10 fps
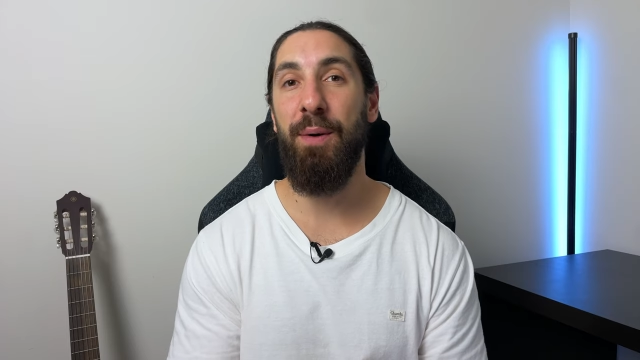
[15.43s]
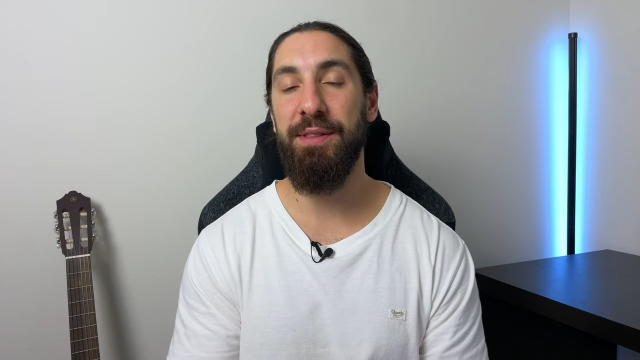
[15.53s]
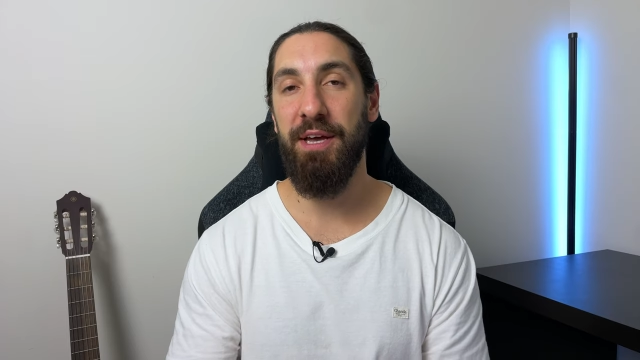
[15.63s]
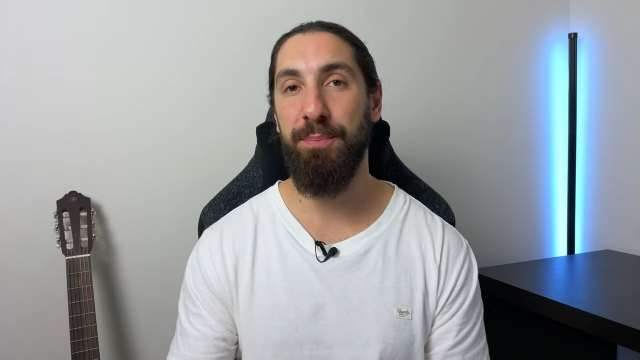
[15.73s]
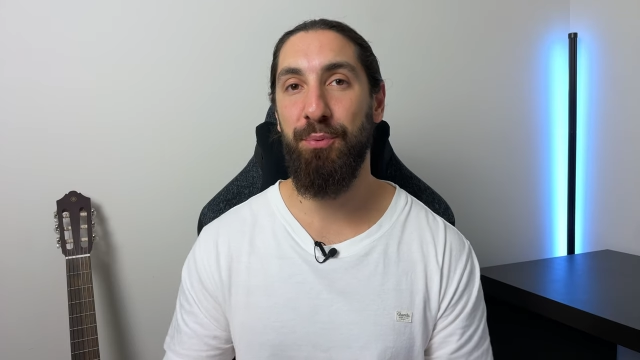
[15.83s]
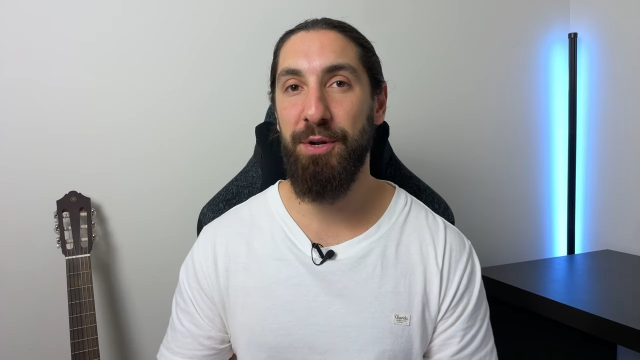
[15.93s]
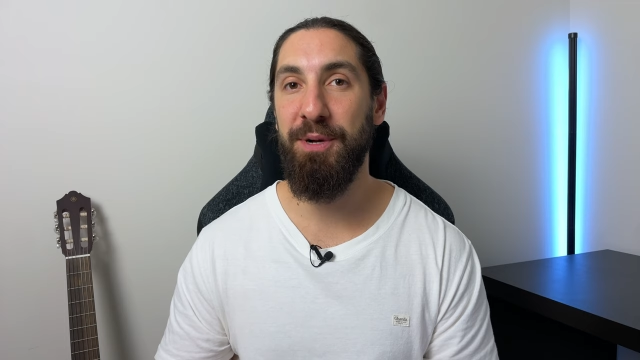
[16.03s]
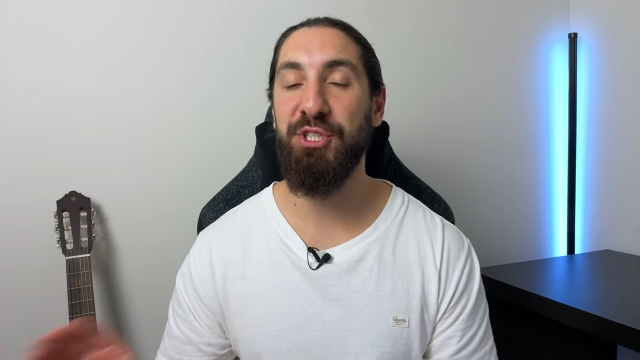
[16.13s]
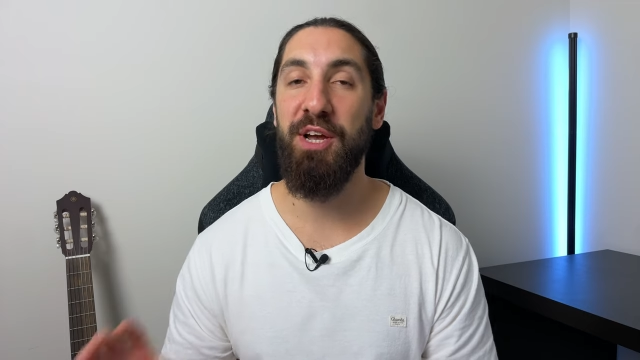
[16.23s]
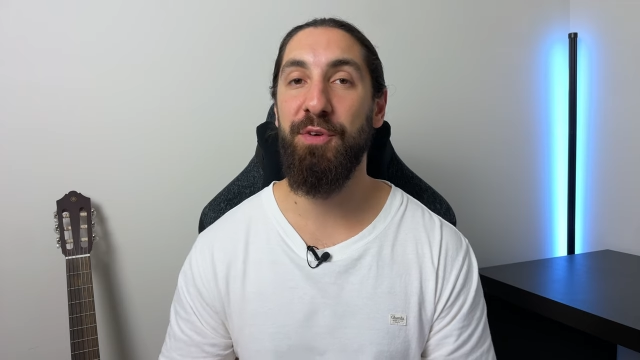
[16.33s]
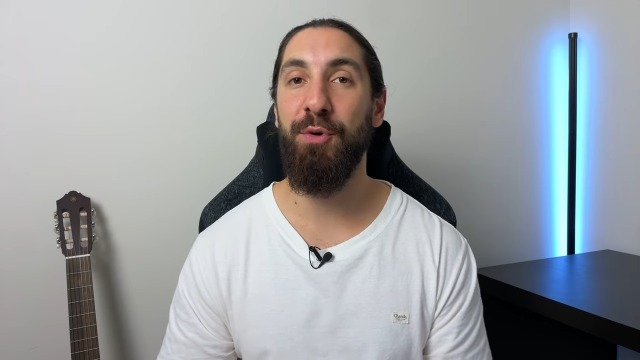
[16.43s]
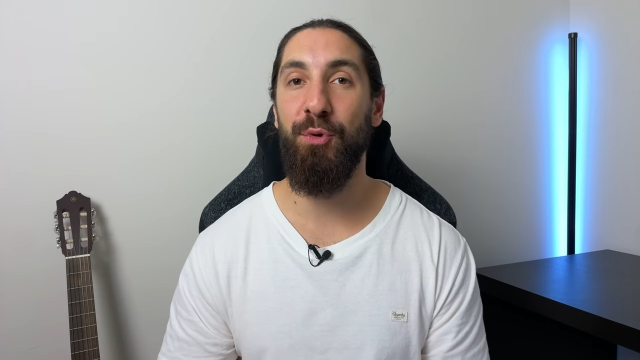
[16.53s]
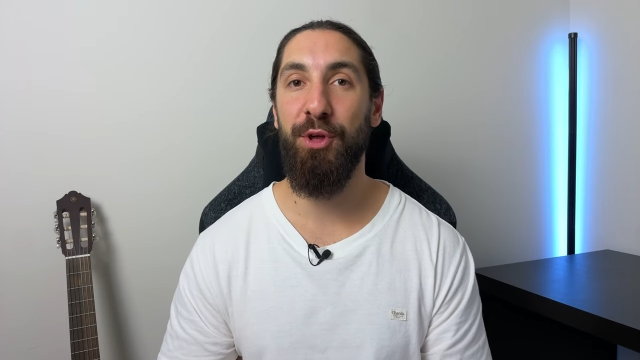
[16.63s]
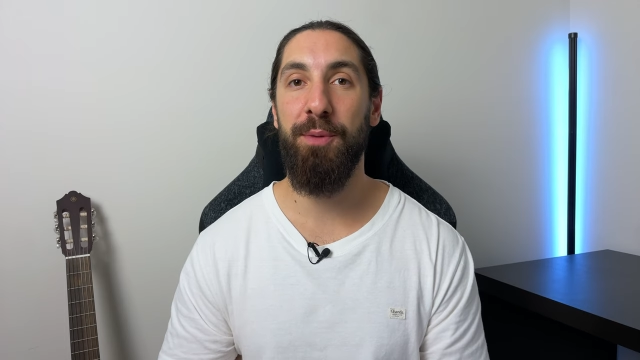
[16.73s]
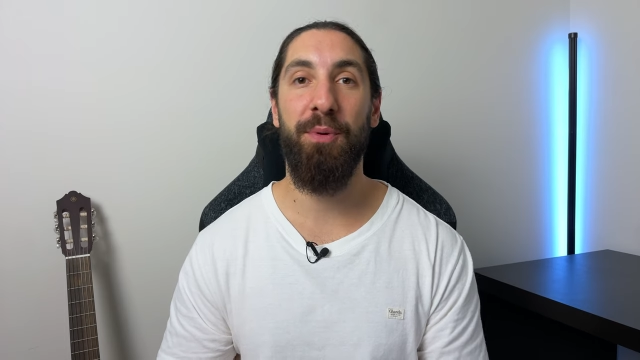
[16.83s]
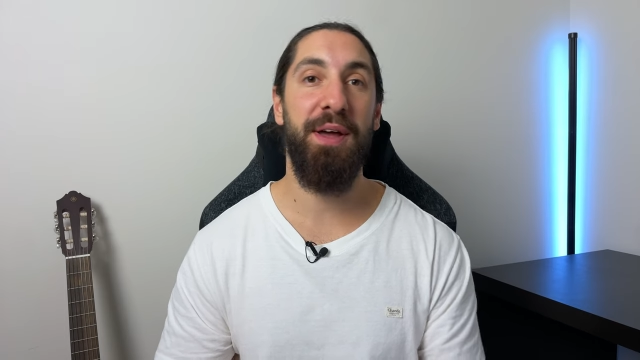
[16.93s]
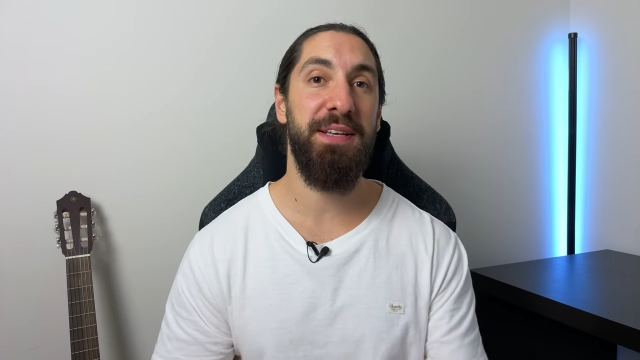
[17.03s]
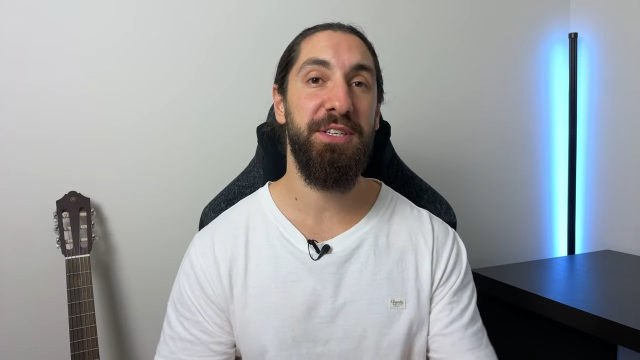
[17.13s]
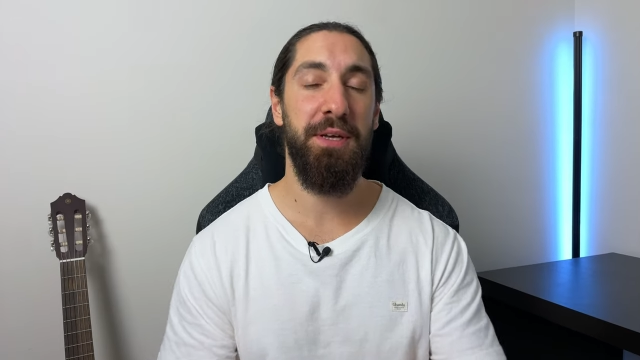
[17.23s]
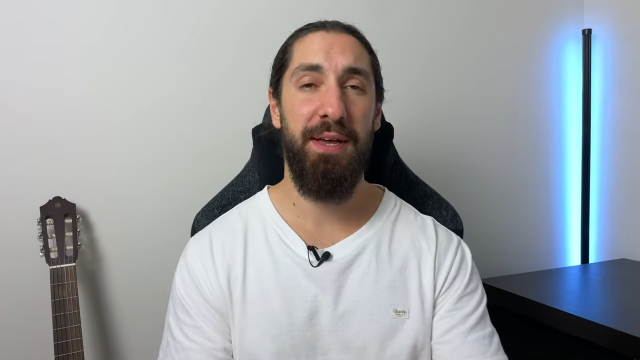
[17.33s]
unlike pretty much every audio
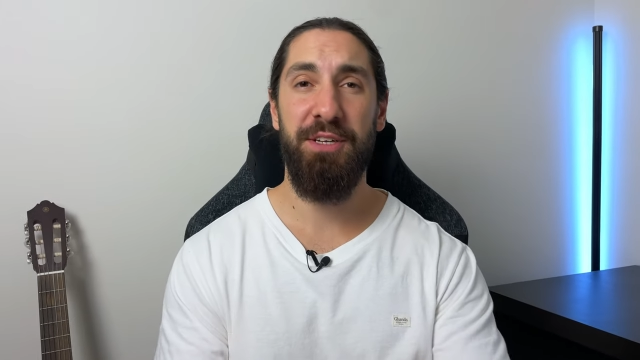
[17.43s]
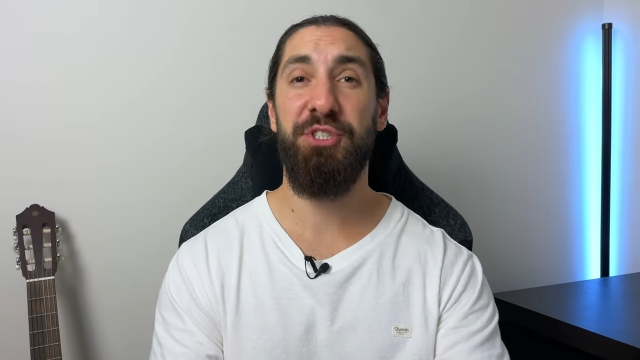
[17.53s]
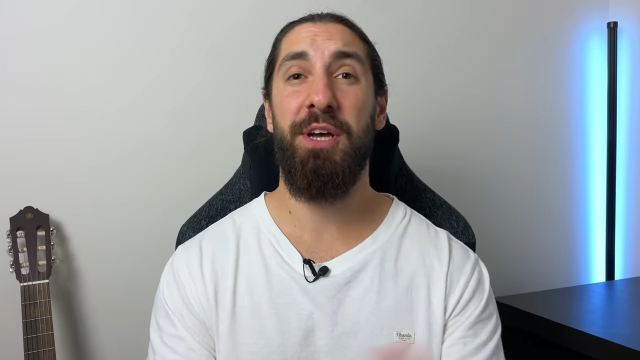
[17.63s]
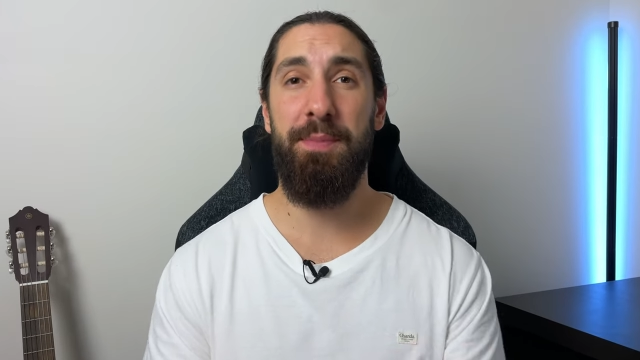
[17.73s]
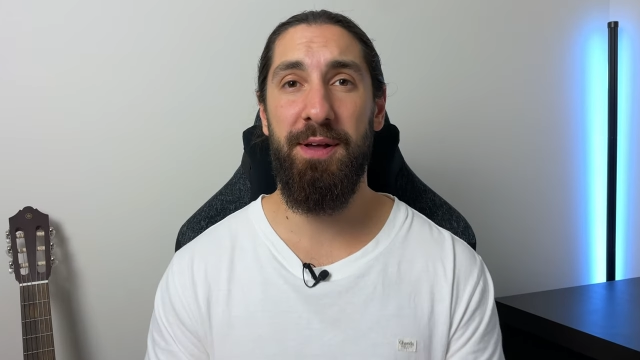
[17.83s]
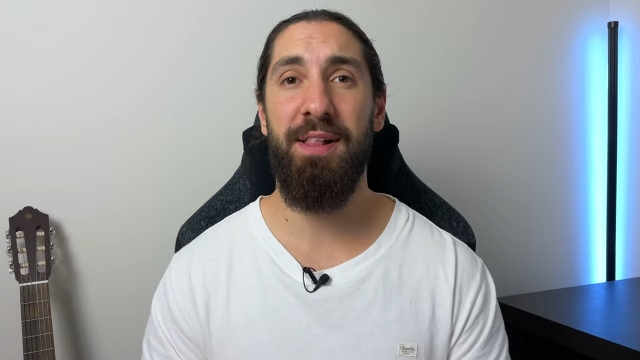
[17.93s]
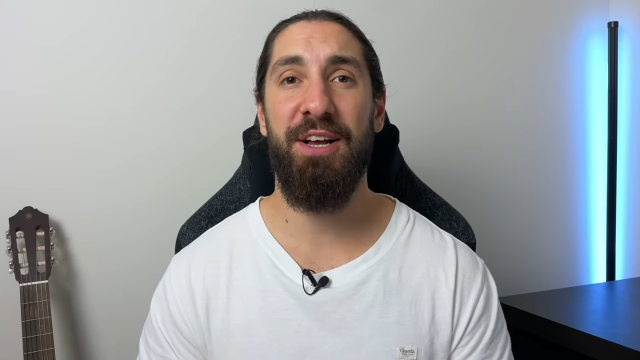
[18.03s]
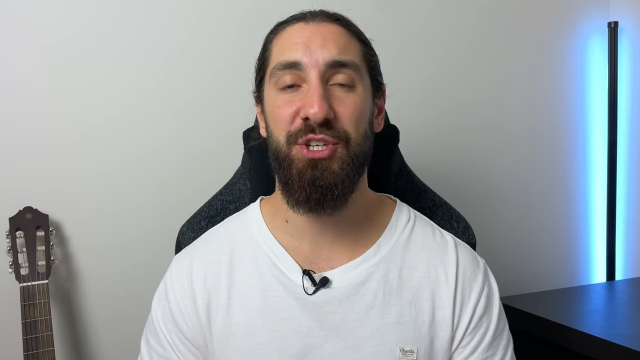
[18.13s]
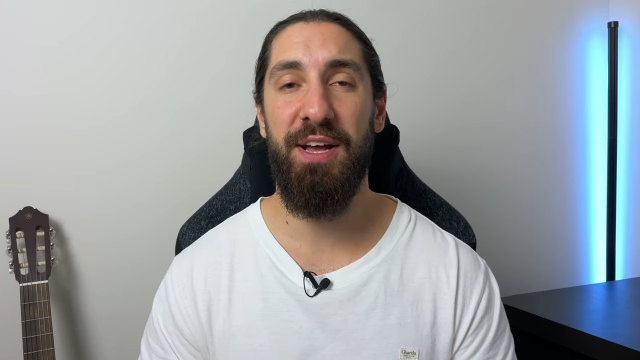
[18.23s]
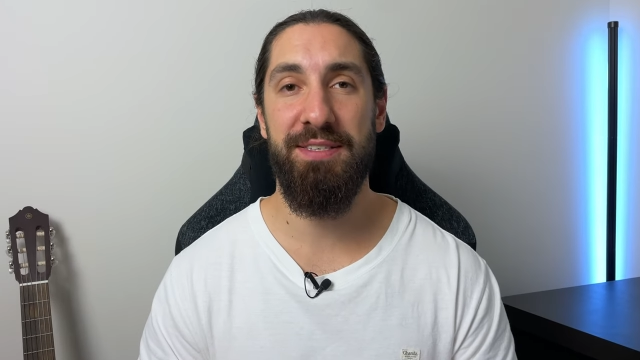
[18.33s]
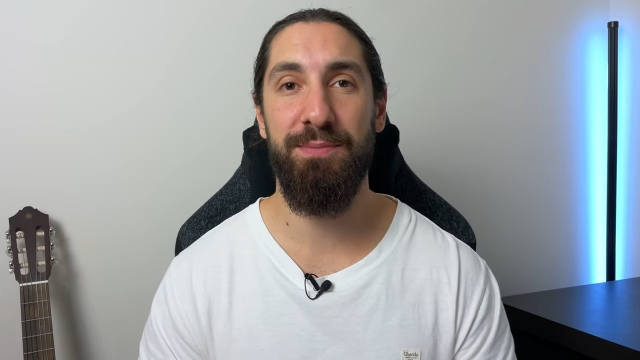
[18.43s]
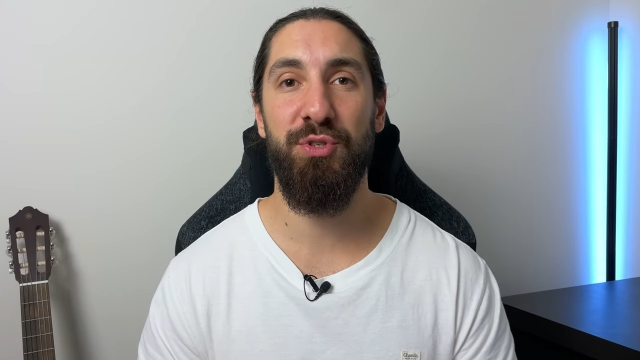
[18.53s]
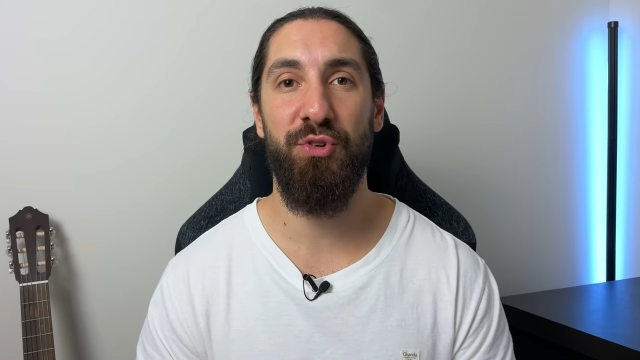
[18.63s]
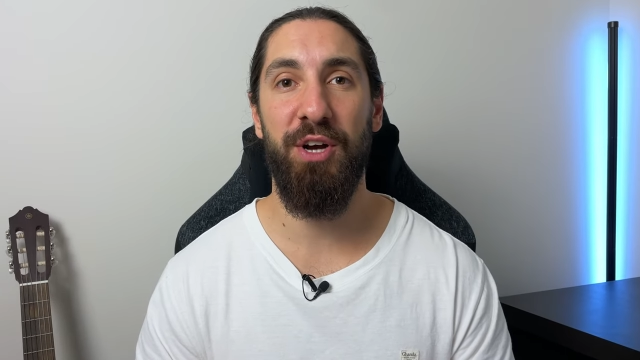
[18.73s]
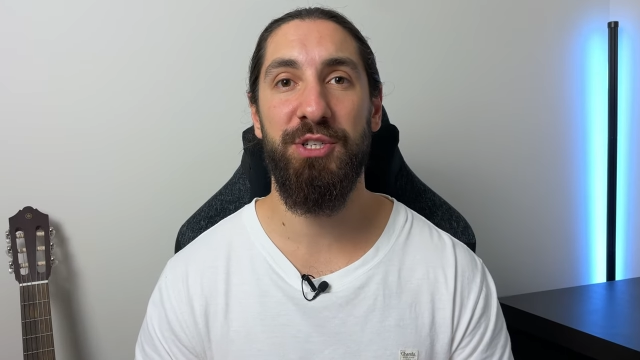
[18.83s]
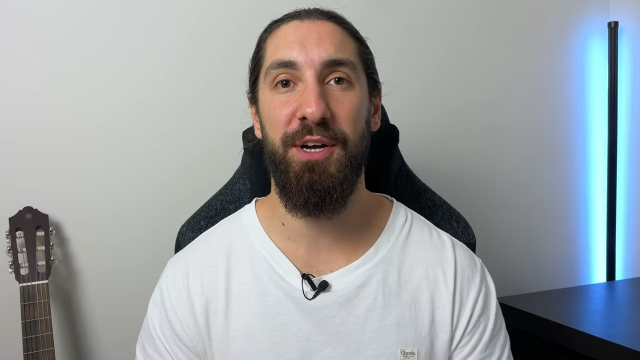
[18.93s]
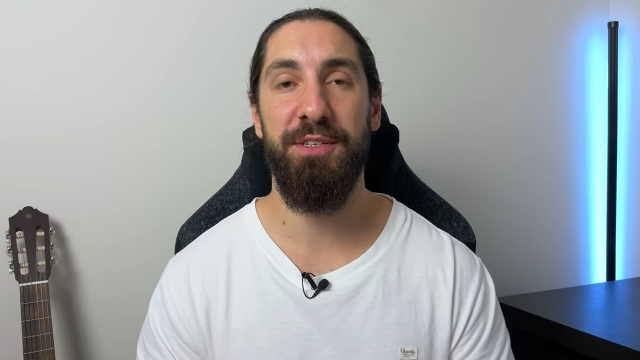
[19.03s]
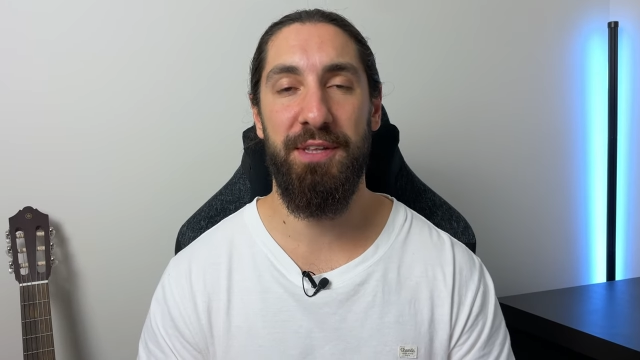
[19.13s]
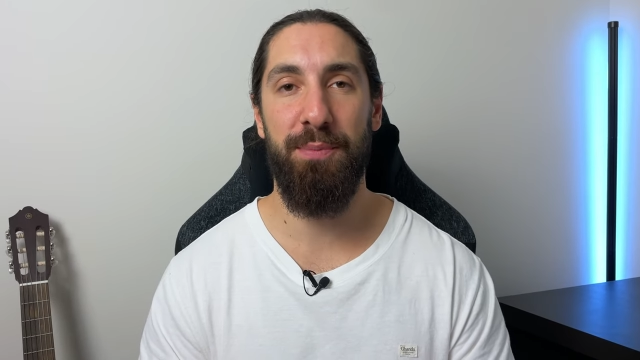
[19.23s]
brand, JBL actually has some structure to their